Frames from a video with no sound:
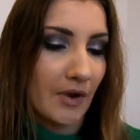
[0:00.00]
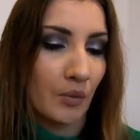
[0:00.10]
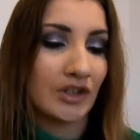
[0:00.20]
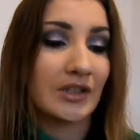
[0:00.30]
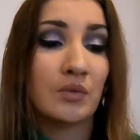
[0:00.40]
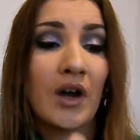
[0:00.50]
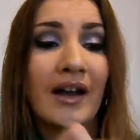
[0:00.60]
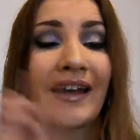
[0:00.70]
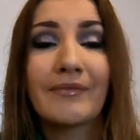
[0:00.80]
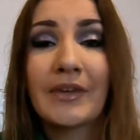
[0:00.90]
Which is
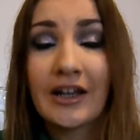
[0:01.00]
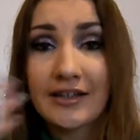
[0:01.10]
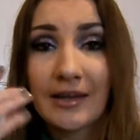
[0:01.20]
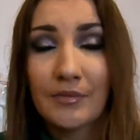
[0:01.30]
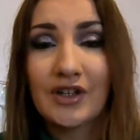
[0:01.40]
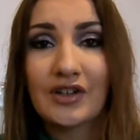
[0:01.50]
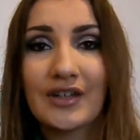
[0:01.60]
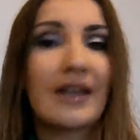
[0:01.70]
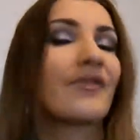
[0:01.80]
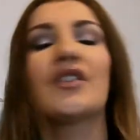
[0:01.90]
and because I've been
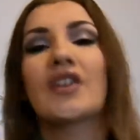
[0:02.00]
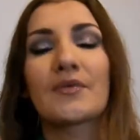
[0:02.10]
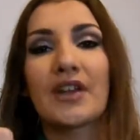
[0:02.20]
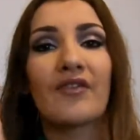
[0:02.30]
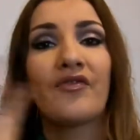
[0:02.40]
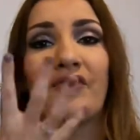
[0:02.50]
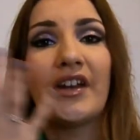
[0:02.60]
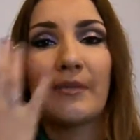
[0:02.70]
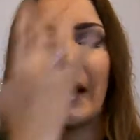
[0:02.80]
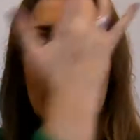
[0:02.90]
using it a few times to like fill
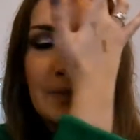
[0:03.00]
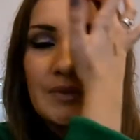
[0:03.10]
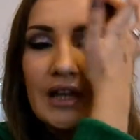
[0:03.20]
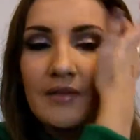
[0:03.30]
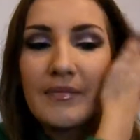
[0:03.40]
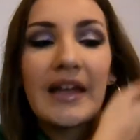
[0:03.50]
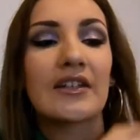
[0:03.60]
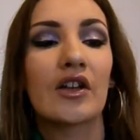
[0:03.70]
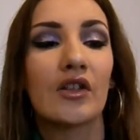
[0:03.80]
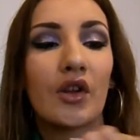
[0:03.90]
in my lips, I've
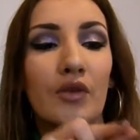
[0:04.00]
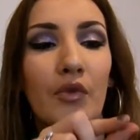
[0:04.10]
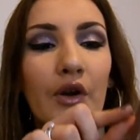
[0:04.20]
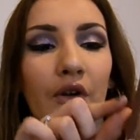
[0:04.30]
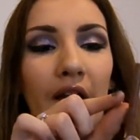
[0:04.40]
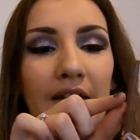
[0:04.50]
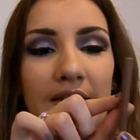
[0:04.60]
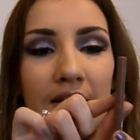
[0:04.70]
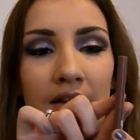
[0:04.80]
made a lot of progress.